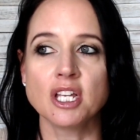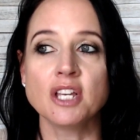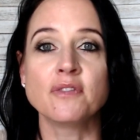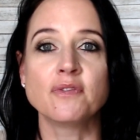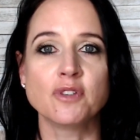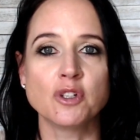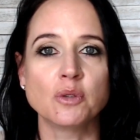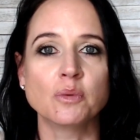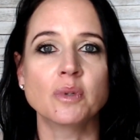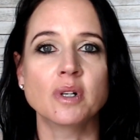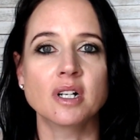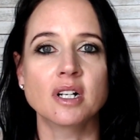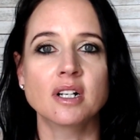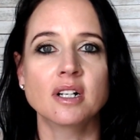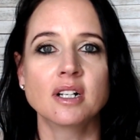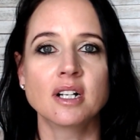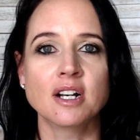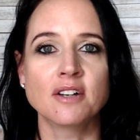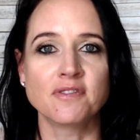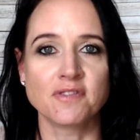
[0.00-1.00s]
if you
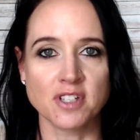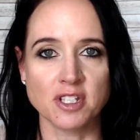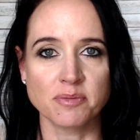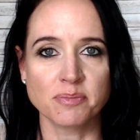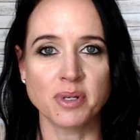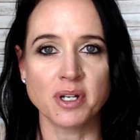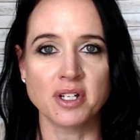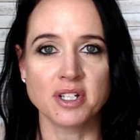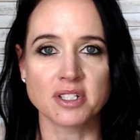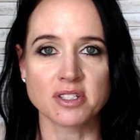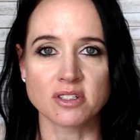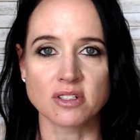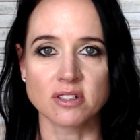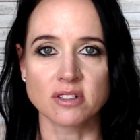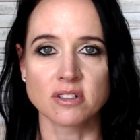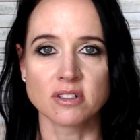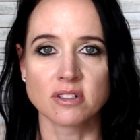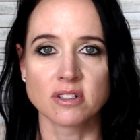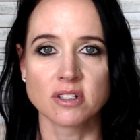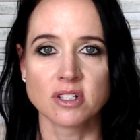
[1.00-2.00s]
were a fit
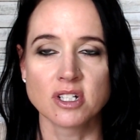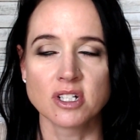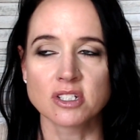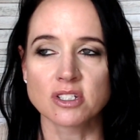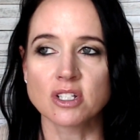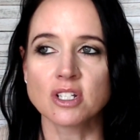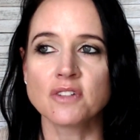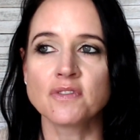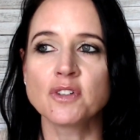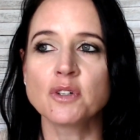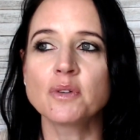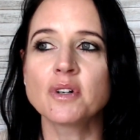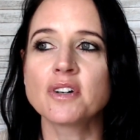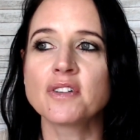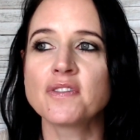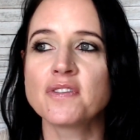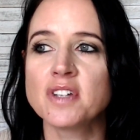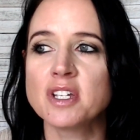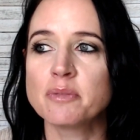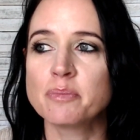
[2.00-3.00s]
person? So if you were
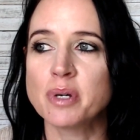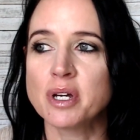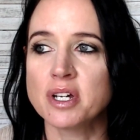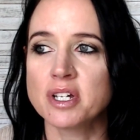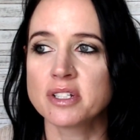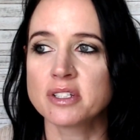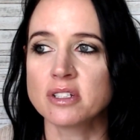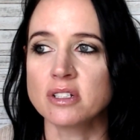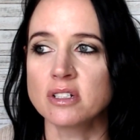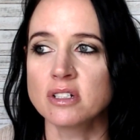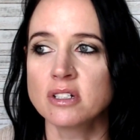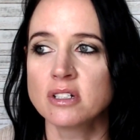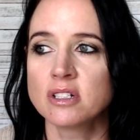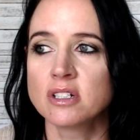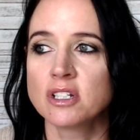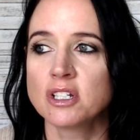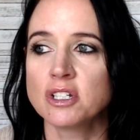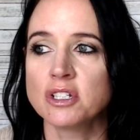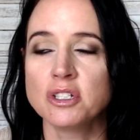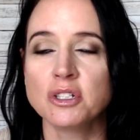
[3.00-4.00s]
a fit person,
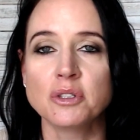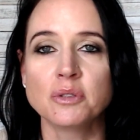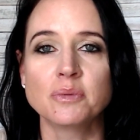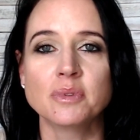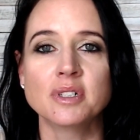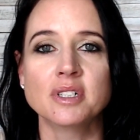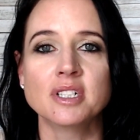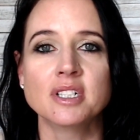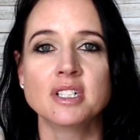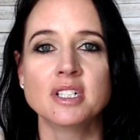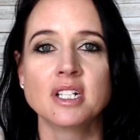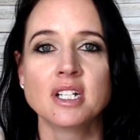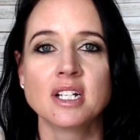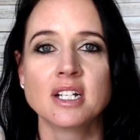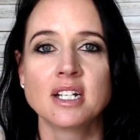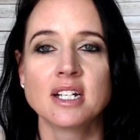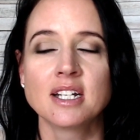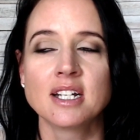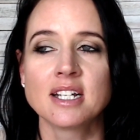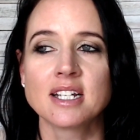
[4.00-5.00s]
you would
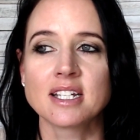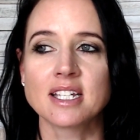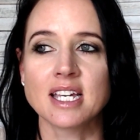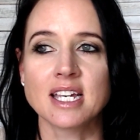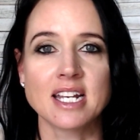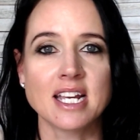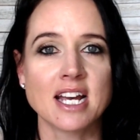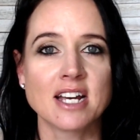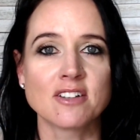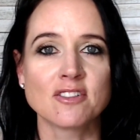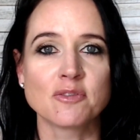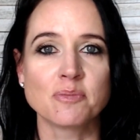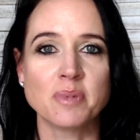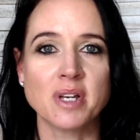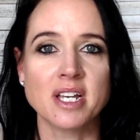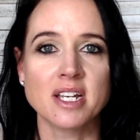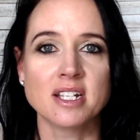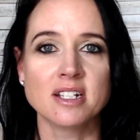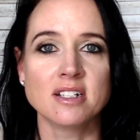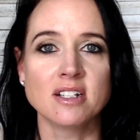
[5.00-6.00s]
get out of
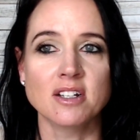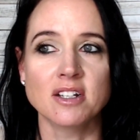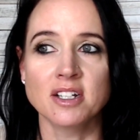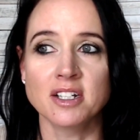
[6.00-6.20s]
bed